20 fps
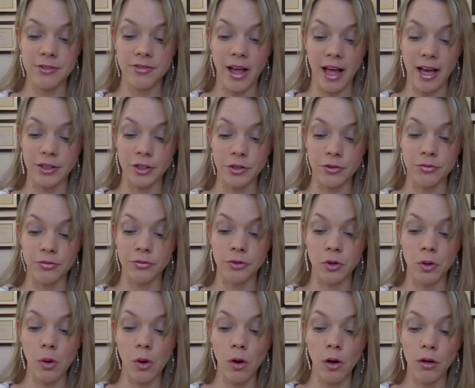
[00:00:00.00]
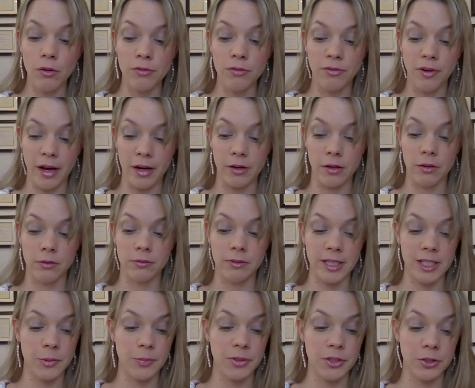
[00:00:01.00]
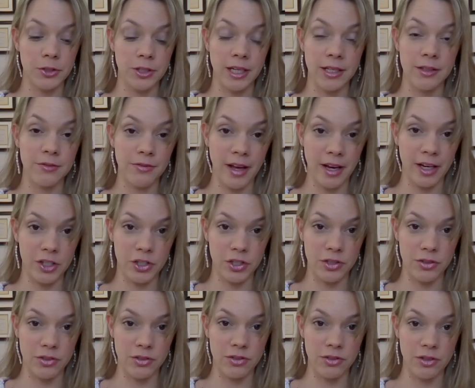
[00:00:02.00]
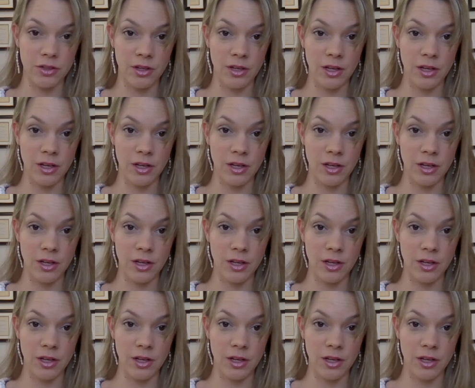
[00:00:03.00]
factor for all viral respiratory infections.